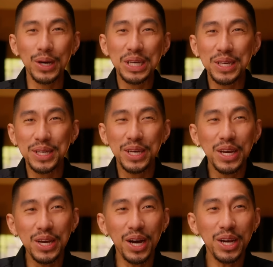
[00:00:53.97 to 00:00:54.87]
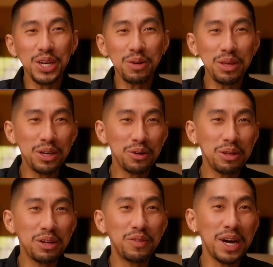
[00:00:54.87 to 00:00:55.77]
Okay. I come here
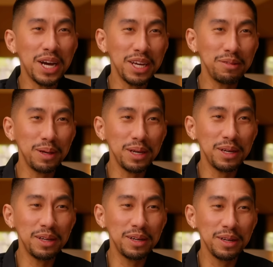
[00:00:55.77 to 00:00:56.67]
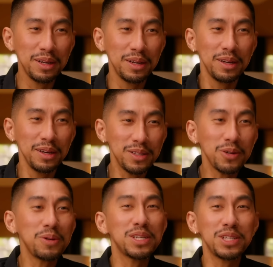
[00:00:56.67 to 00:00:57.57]
with a vibe and
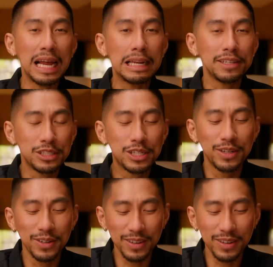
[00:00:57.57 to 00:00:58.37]
it's always a challenge.